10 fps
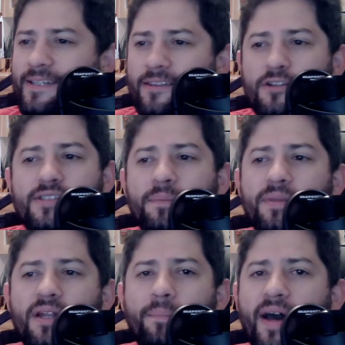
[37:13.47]
there's
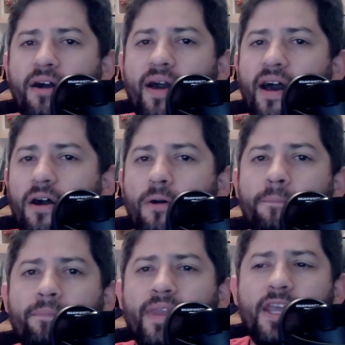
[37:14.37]
something about how
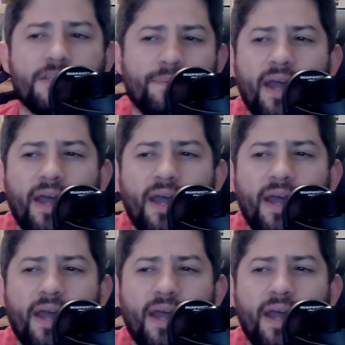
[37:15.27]
it's,